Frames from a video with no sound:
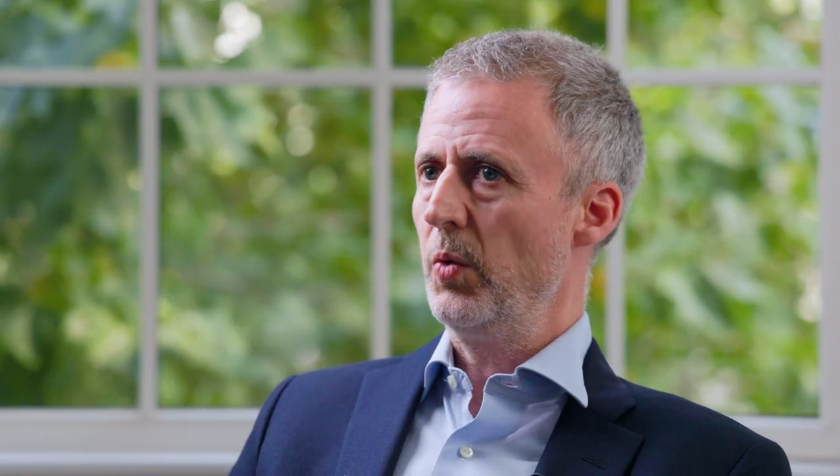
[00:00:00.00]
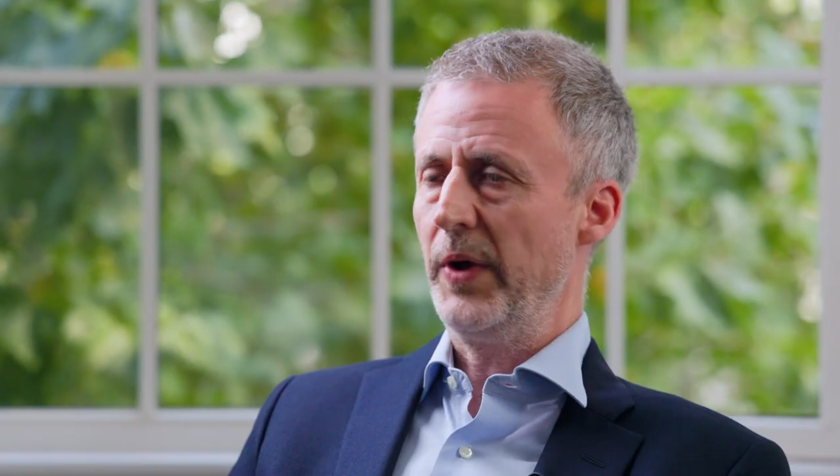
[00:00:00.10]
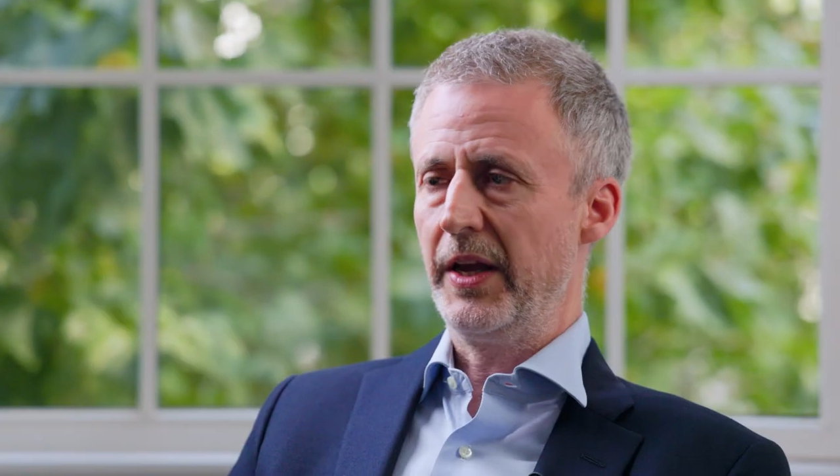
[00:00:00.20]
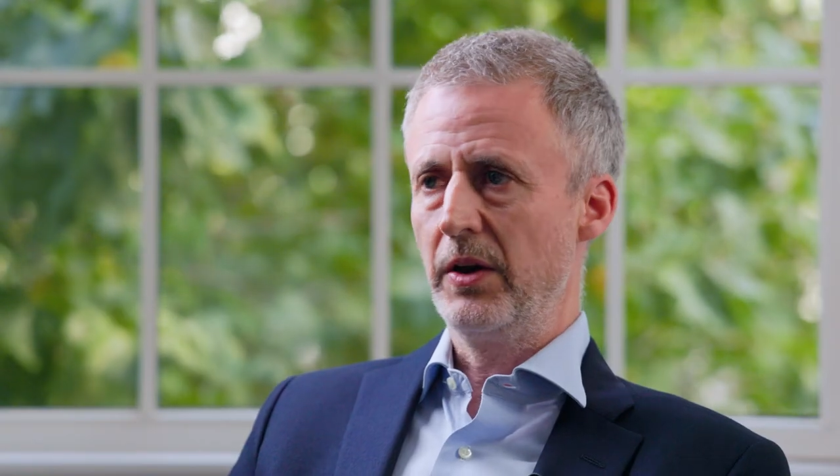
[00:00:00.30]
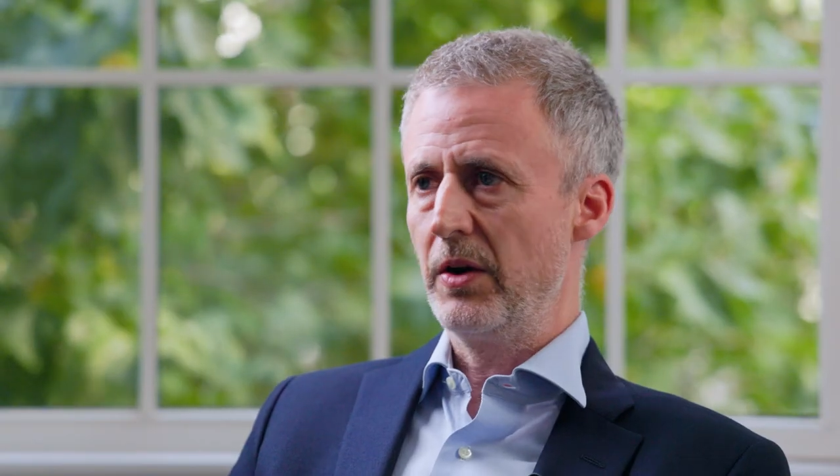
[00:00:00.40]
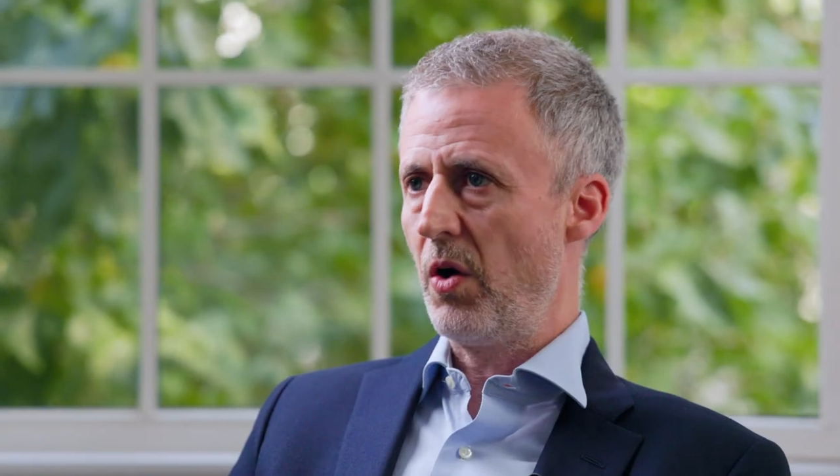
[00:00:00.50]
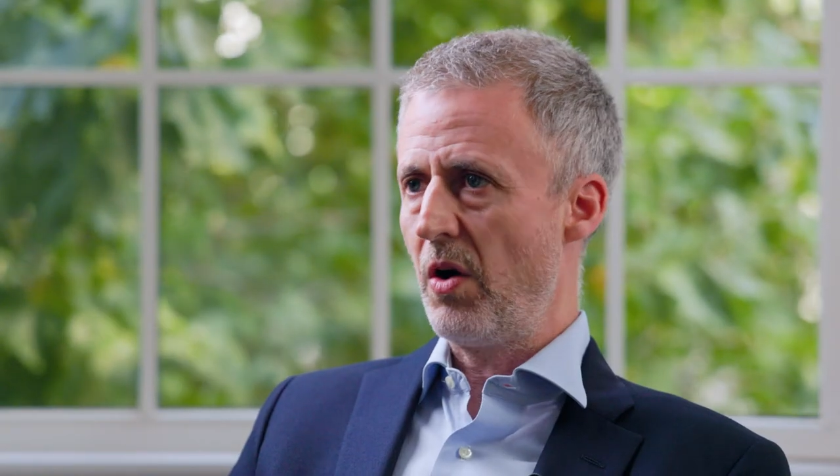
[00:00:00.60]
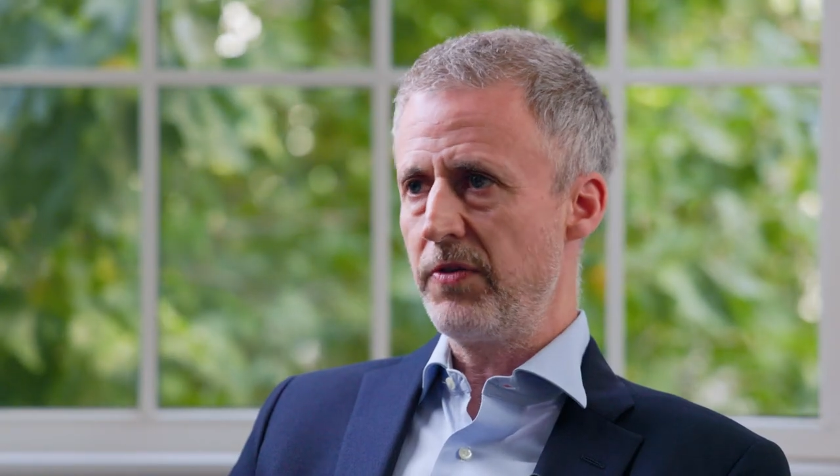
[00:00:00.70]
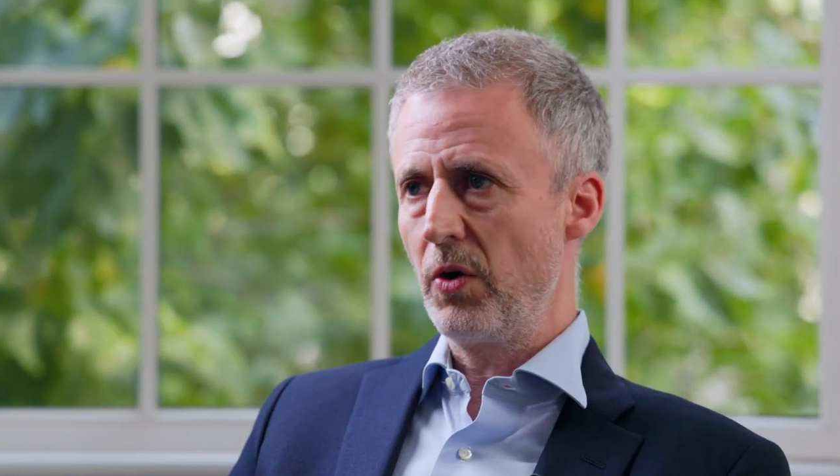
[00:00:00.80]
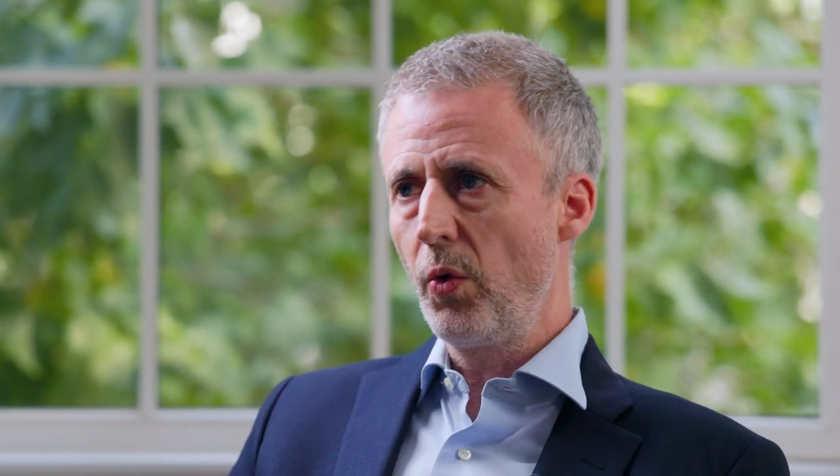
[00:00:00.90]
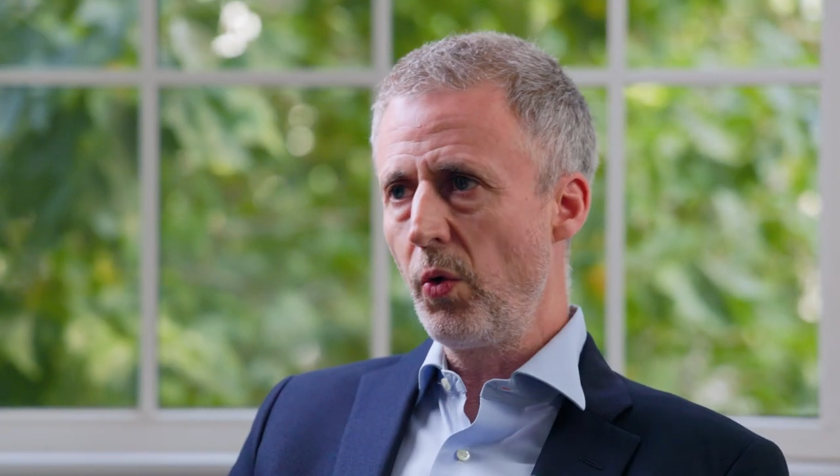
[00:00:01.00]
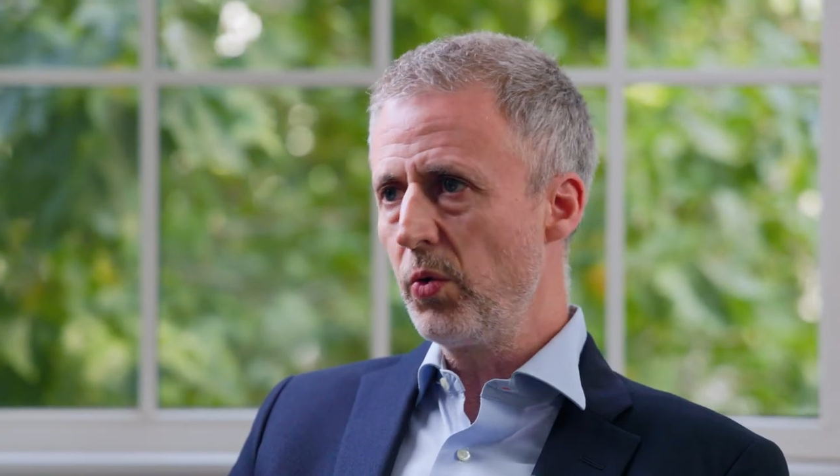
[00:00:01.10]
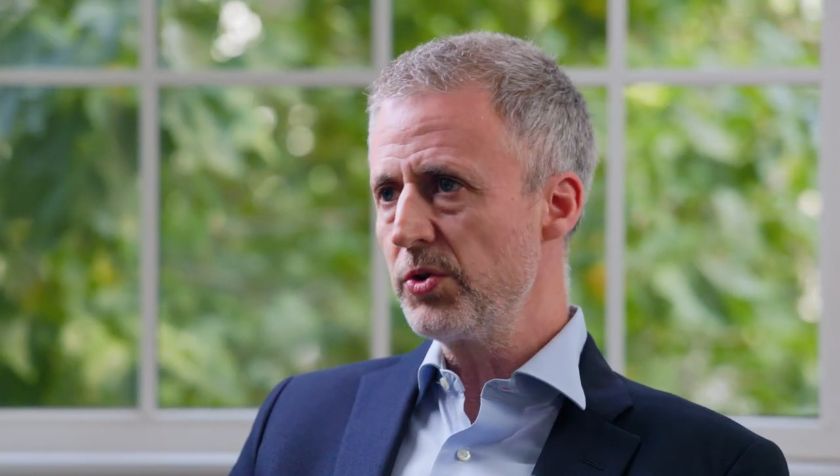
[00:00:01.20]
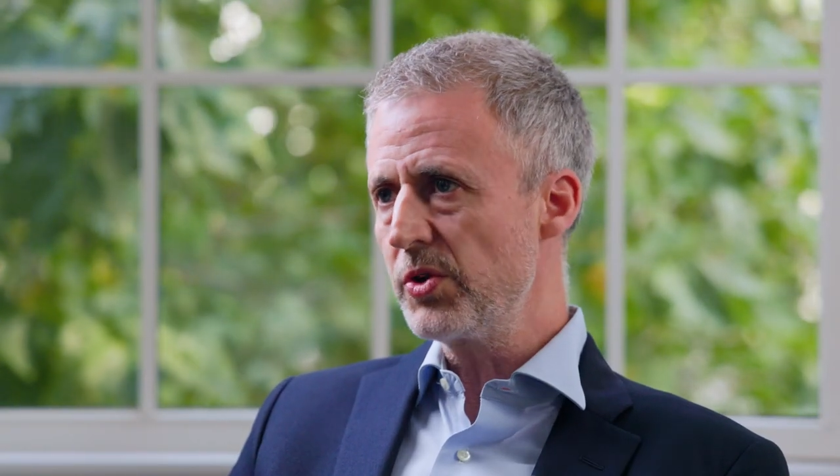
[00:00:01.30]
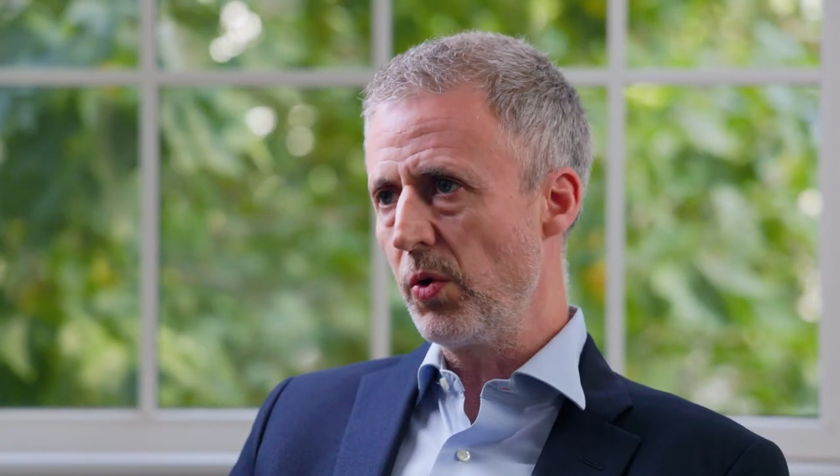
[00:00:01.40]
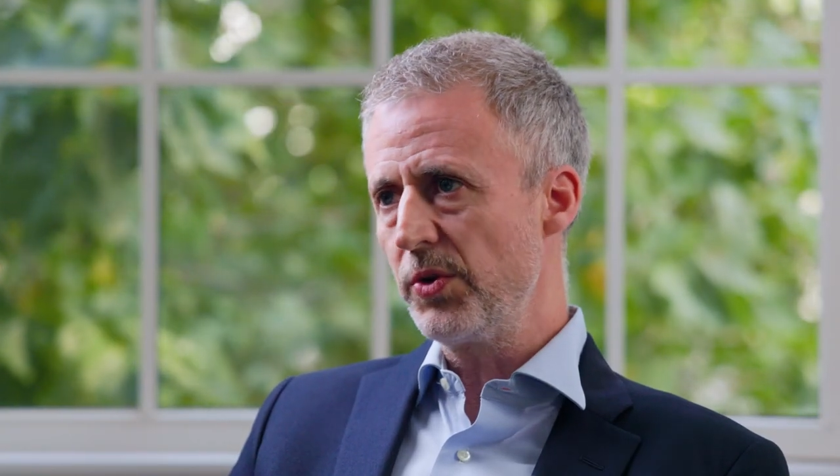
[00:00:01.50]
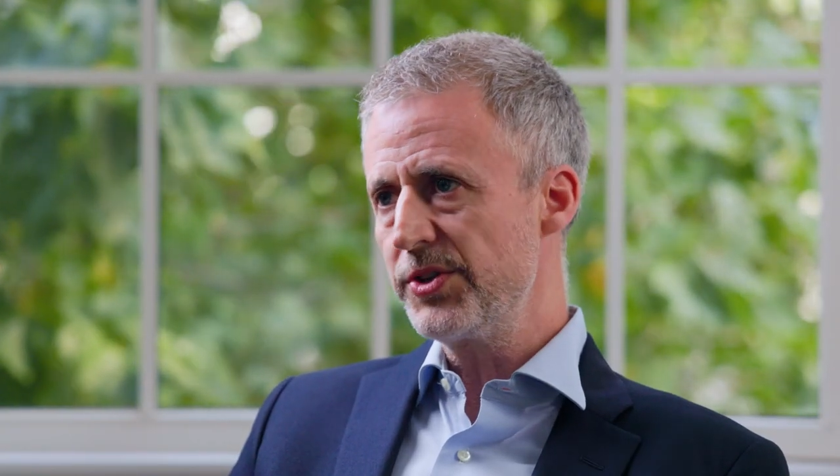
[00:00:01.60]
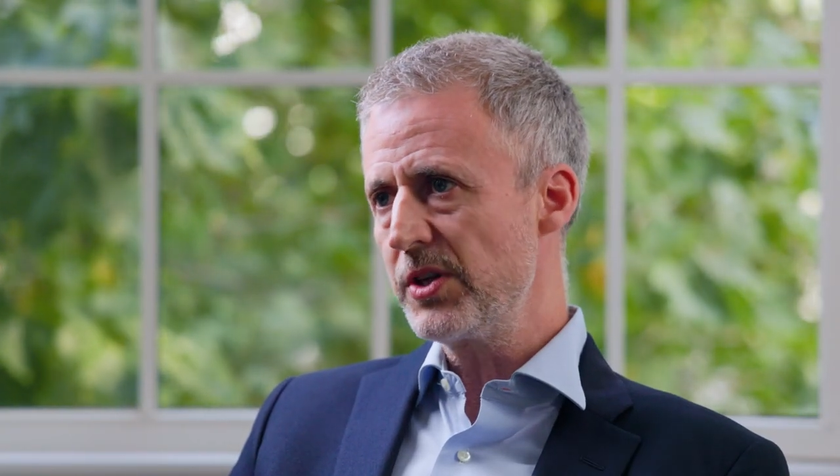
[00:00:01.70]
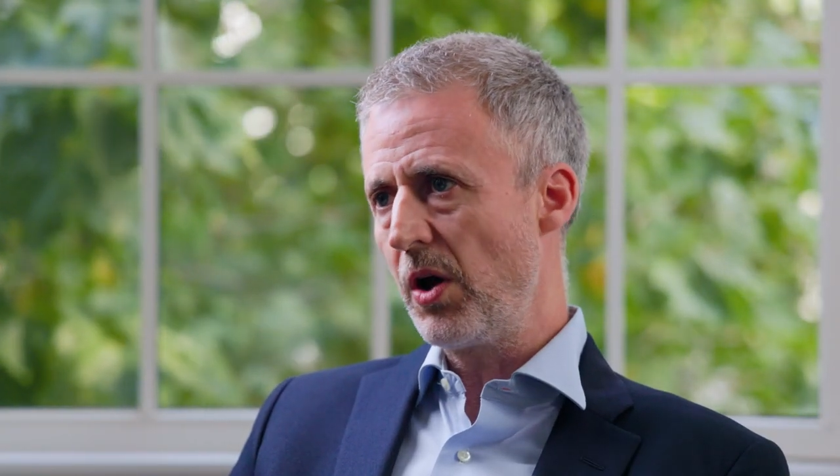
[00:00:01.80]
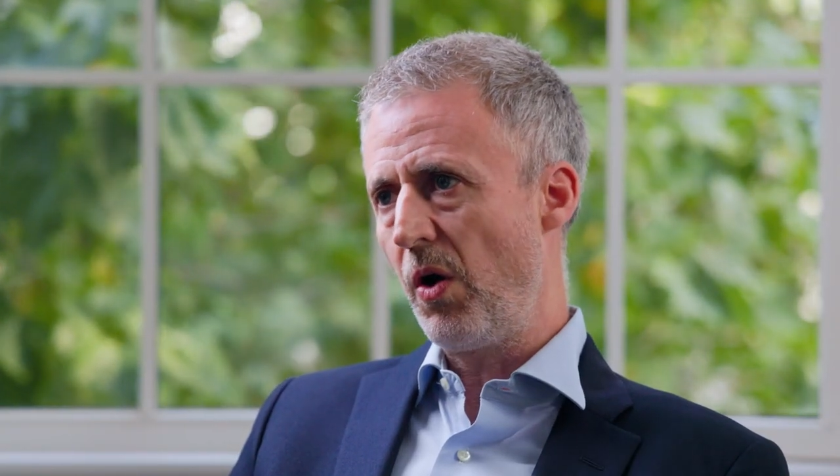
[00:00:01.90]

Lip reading: We can offer all sorts